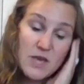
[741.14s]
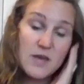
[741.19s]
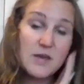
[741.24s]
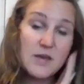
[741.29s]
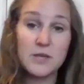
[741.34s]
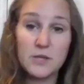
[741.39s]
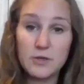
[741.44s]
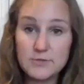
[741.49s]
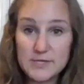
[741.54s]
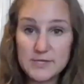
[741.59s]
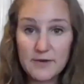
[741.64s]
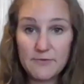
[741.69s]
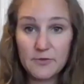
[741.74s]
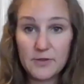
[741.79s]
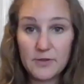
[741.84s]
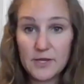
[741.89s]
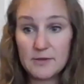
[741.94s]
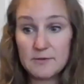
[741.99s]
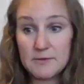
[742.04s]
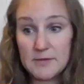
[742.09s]
You
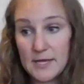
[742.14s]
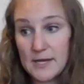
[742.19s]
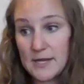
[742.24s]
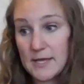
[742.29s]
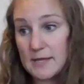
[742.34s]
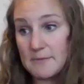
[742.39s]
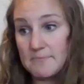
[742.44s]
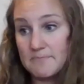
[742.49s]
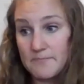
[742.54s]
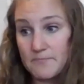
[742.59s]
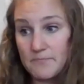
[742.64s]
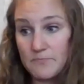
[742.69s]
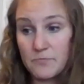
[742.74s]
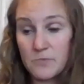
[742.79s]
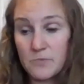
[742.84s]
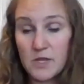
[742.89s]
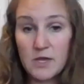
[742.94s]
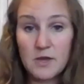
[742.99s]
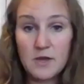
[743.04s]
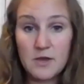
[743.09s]
definitely get it
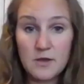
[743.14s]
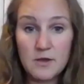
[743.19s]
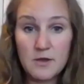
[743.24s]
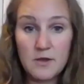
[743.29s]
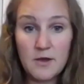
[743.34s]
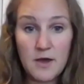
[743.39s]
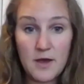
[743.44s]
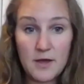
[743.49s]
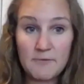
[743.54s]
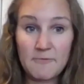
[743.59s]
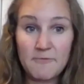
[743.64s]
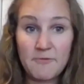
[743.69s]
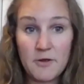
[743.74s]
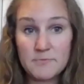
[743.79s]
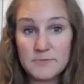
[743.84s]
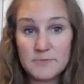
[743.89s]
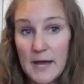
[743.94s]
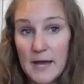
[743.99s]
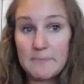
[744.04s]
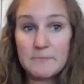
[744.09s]
like from
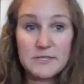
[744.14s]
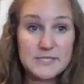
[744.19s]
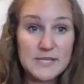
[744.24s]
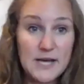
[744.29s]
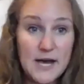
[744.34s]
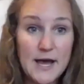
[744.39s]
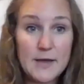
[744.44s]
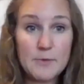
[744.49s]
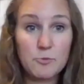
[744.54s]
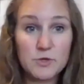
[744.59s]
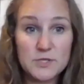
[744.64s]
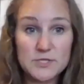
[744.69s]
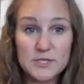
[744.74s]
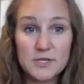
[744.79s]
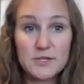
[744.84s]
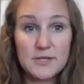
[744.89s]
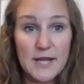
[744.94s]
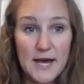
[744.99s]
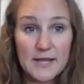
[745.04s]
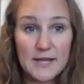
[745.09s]
time to time with
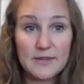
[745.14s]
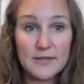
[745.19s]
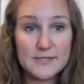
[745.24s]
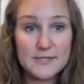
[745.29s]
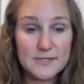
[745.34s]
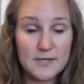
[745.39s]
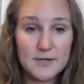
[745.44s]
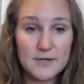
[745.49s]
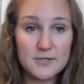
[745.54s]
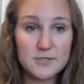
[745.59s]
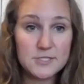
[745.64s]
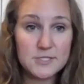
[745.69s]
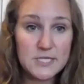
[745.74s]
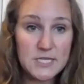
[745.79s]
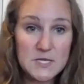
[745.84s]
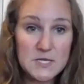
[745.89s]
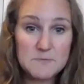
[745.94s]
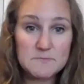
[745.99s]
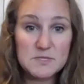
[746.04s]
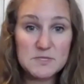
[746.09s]
certain athletes on other
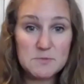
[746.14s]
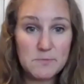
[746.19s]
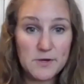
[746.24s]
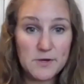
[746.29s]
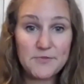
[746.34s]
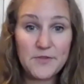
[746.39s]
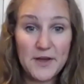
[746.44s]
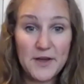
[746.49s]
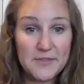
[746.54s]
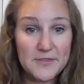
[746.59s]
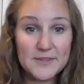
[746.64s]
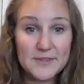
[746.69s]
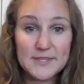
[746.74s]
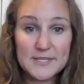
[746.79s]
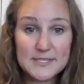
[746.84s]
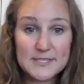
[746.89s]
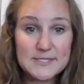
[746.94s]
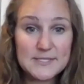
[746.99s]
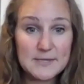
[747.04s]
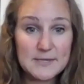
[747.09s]
teams, but I think
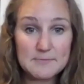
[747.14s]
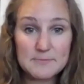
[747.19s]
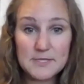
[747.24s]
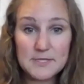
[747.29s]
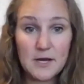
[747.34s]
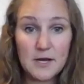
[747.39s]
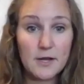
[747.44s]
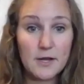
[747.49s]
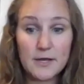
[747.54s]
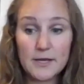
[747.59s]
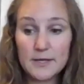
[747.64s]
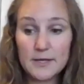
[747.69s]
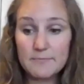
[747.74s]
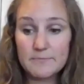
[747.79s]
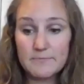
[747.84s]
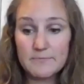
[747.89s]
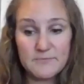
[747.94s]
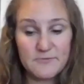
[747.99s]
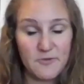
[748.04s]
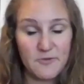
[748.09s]
this team's got it
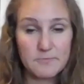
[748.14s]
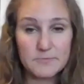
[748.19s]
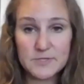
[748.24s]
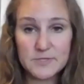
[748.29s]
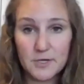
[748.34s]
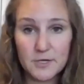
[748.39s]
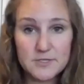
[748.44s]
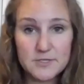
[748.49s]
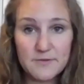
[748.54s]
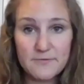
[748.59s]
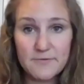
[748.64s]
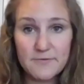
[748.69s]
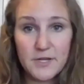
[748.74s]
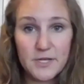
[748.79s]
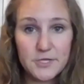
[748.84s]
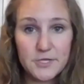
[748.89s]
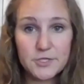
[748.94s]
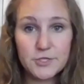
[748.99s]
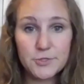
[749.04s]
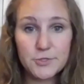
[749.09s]
from start to
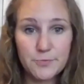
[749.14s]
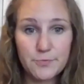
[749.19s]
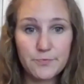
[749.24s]
finish.